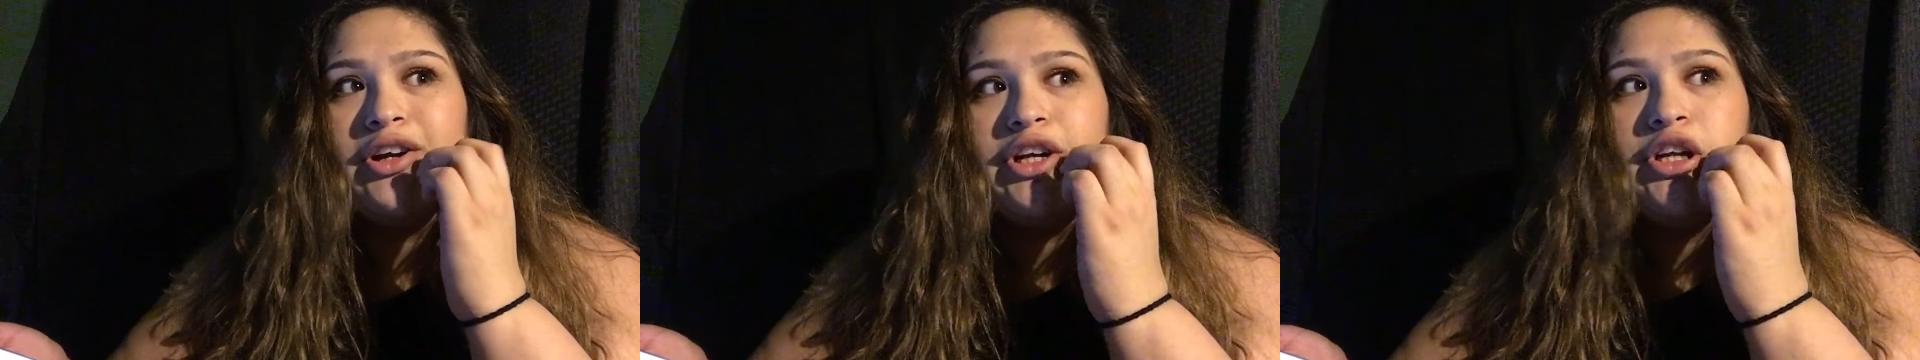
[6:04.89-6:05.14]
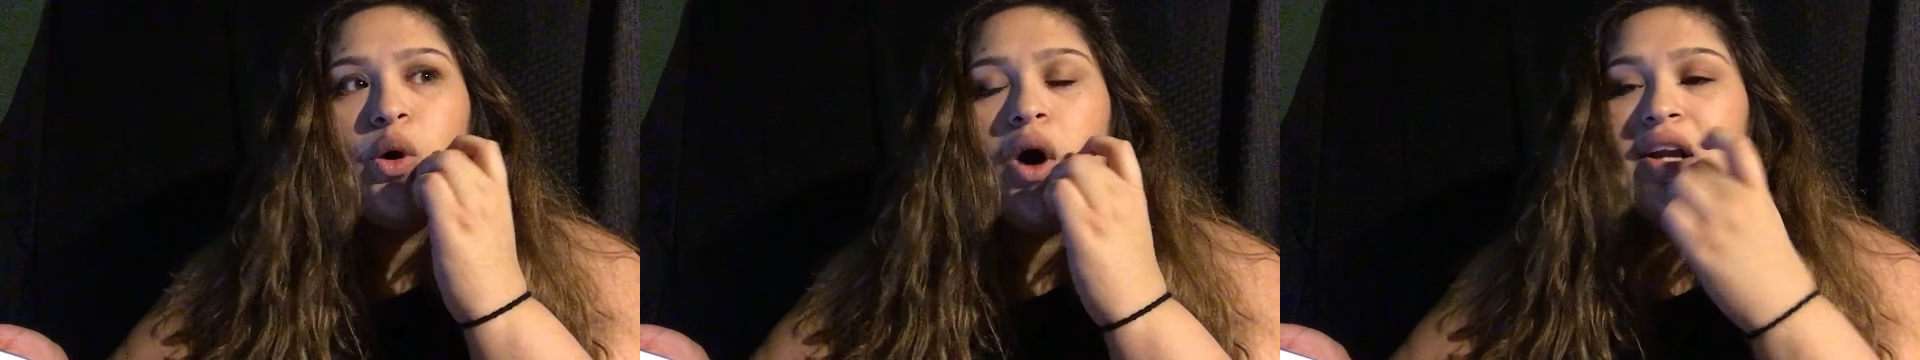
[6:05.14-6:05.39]

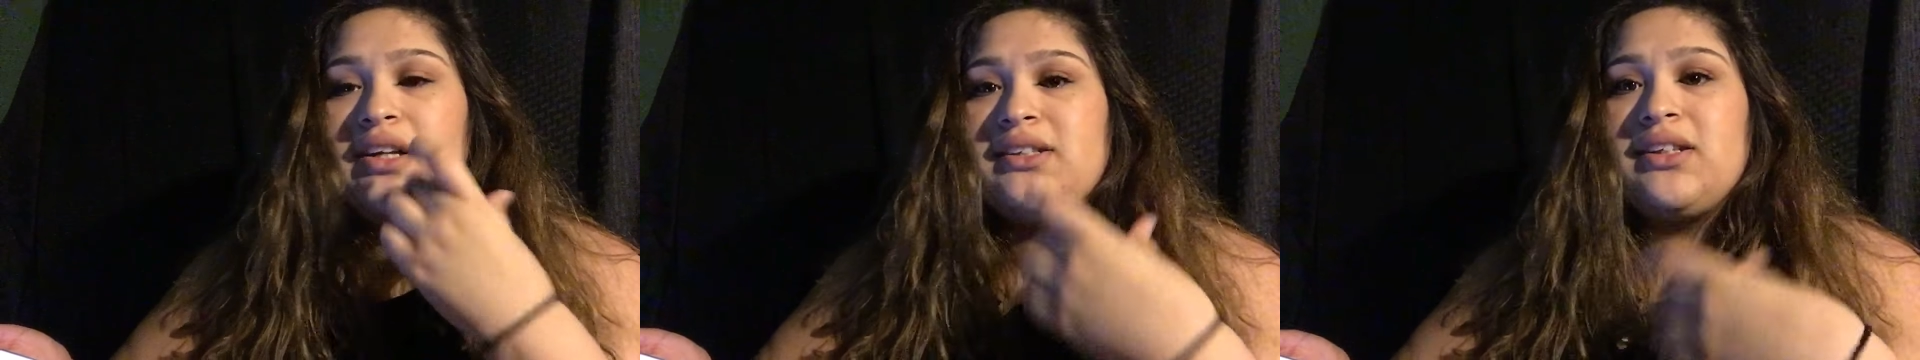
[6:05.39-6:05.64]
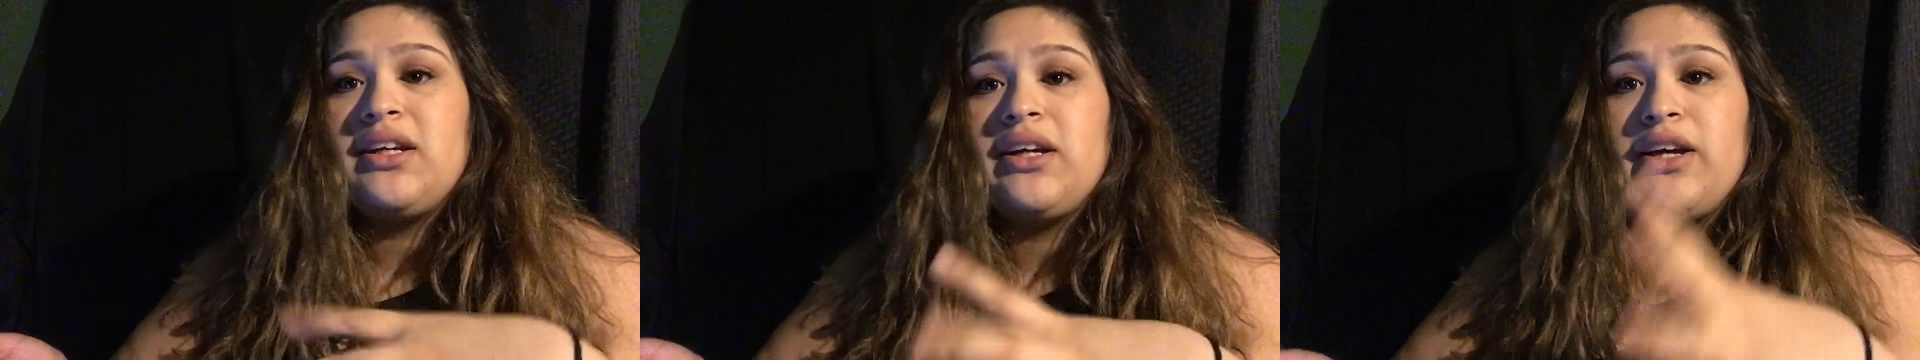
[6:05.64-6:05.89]
You know,
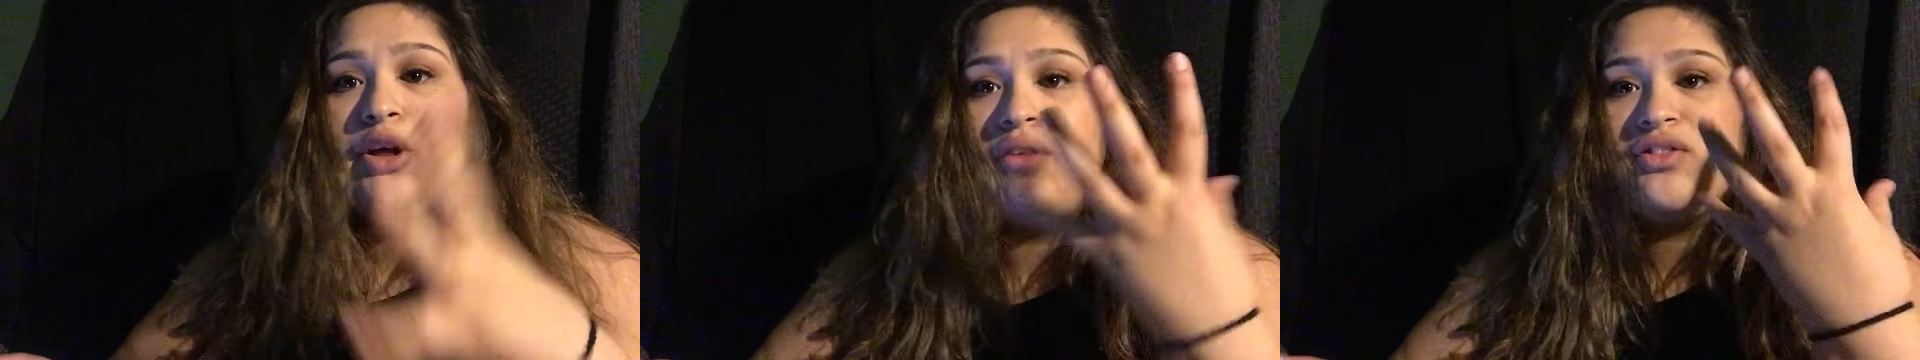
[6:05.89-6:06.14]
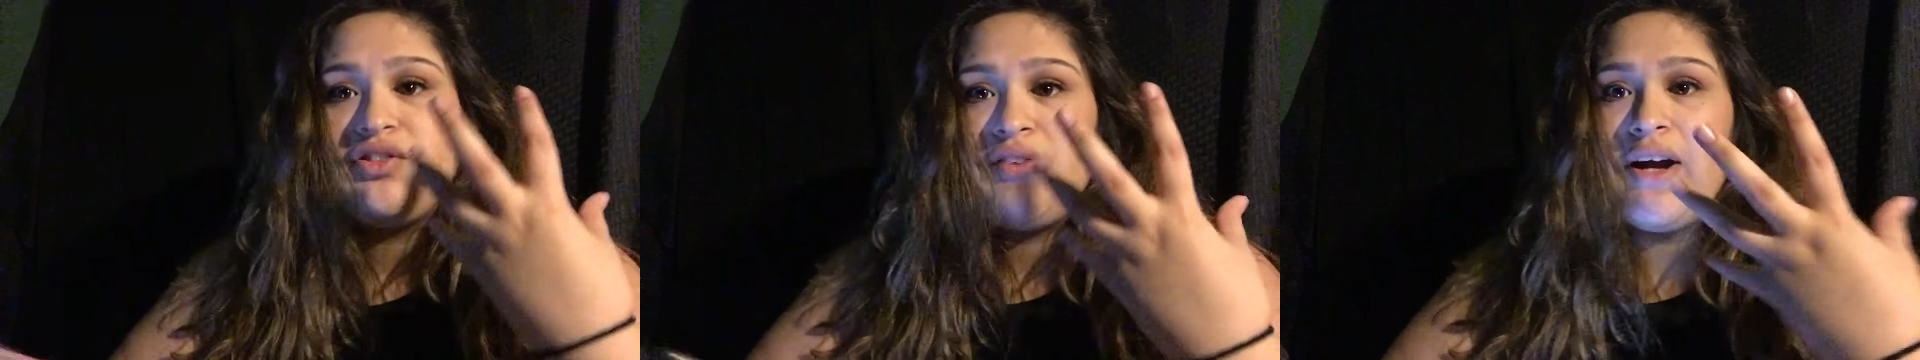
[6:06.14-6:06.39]
honestly, you
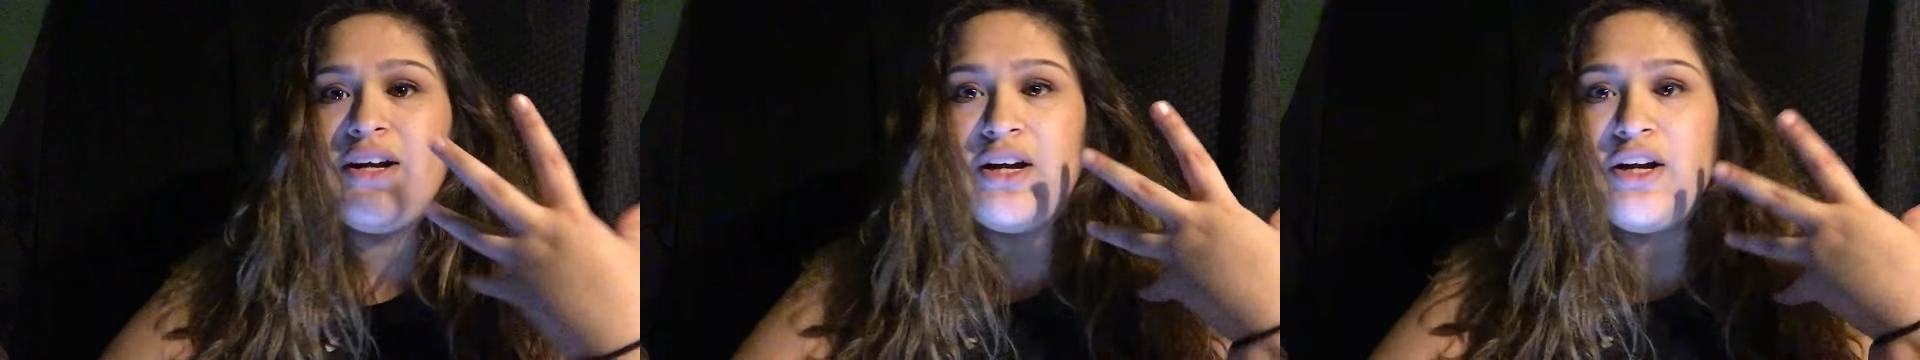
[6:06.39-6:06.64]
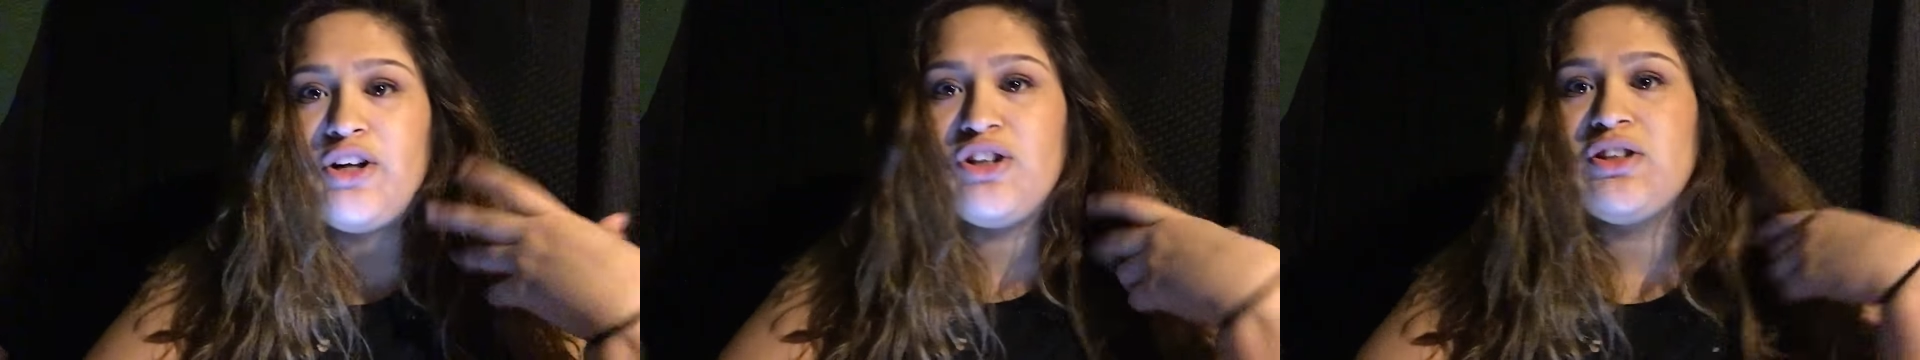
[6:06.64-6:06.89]
have to find
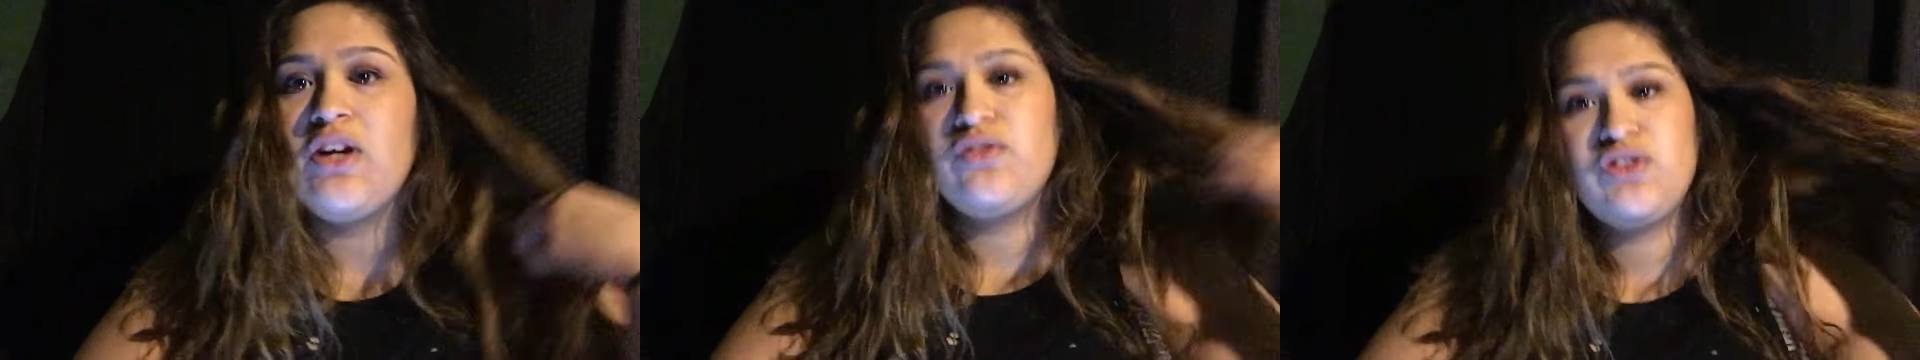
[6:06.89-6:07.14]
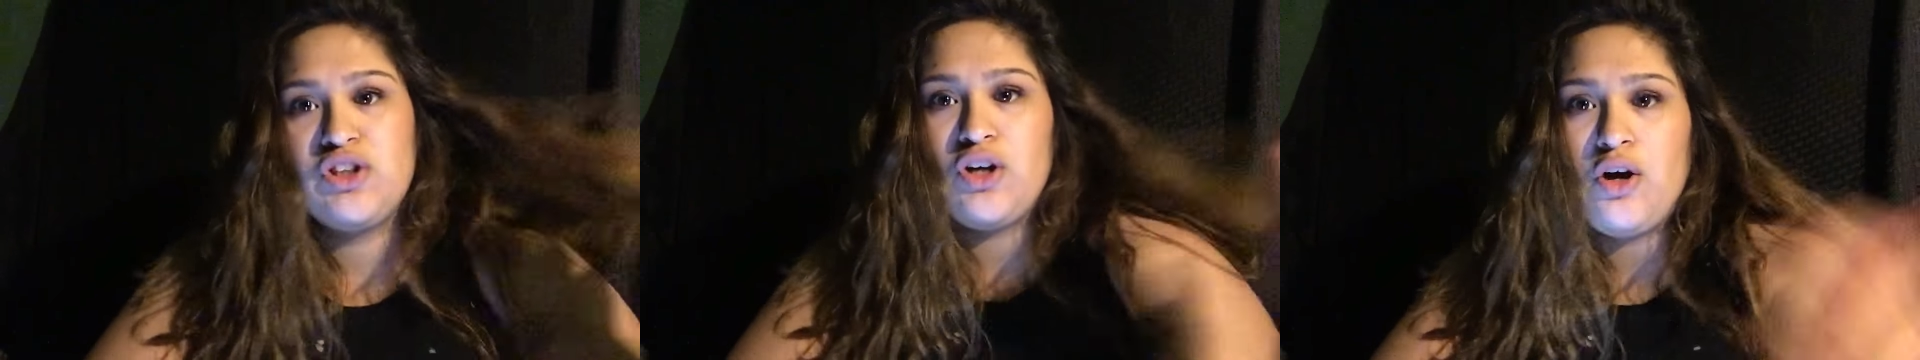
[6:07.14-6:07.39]
it in
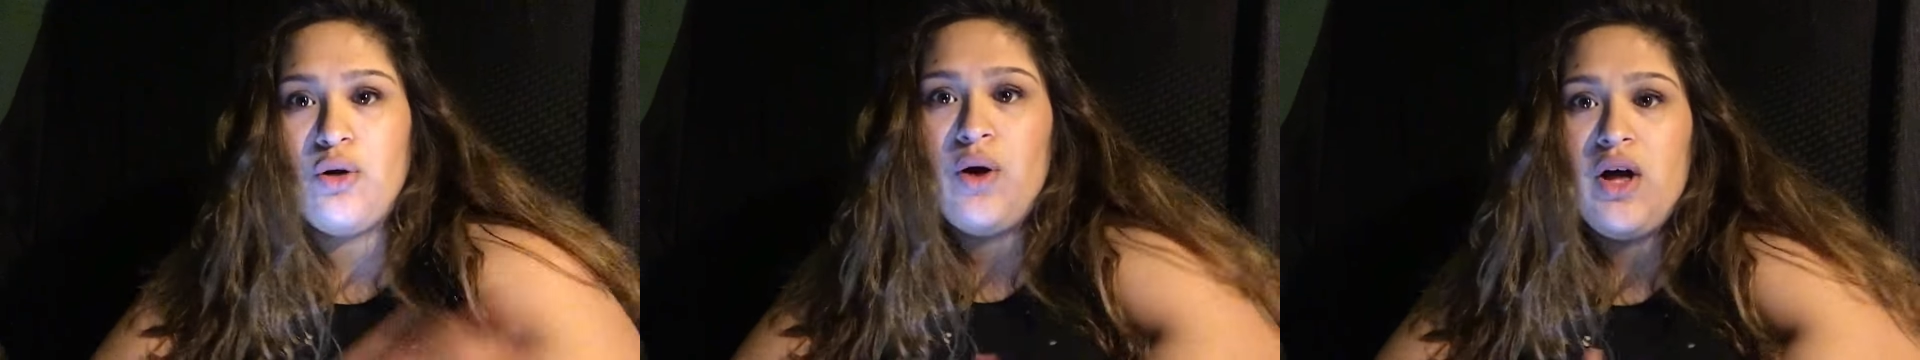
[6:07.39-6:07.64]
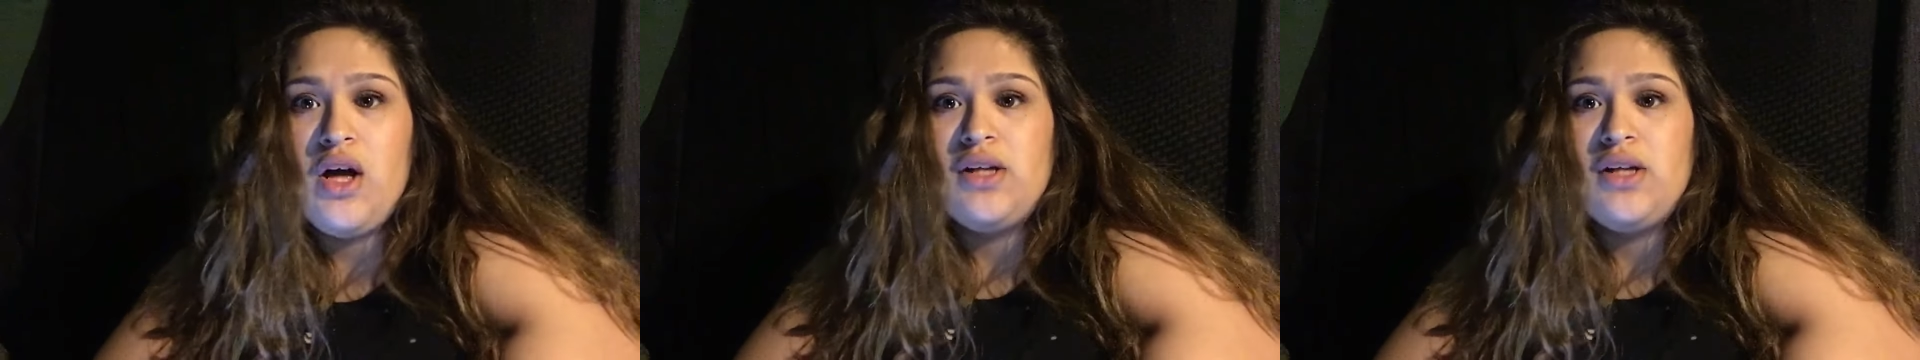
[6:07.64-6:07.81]
yourself to go.